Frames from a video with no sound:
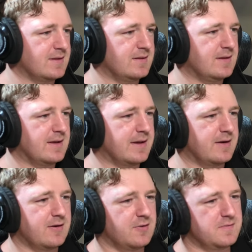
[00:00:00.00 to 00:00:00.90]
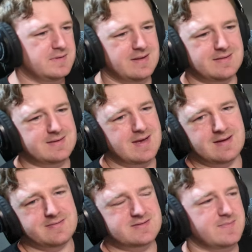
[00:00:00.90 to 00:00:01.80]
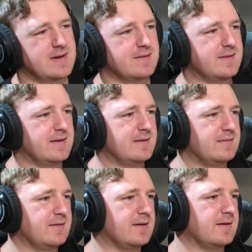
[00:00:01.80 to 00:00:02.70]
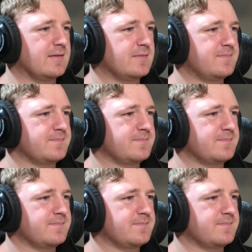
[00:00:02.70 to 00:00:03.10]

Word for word: Yeah, I don't know. Yeah, the Tigers, man, they yeah.